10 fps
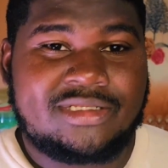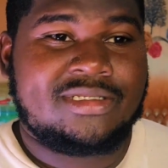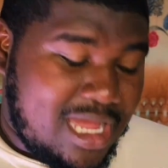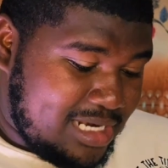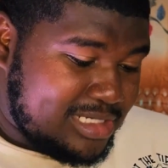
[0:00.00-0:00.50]

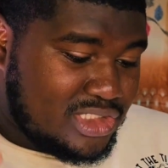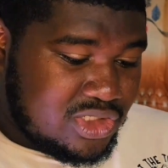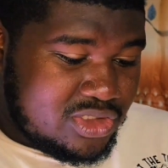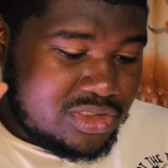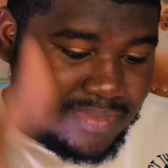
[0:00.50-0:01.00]
Alright,
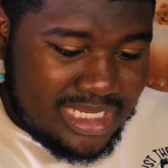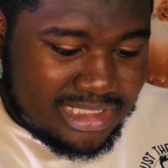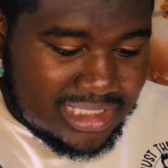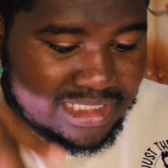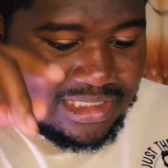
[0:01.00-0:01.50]
so based
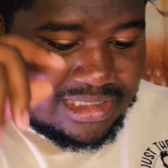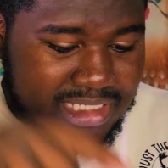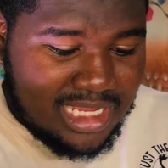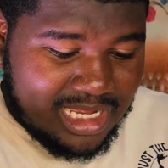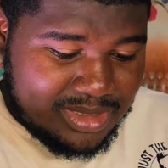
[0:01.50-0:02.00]
on this,
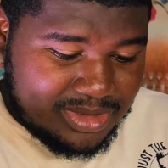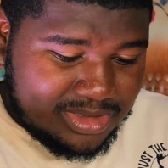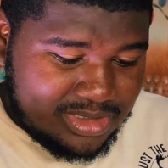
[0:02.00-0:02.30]
they have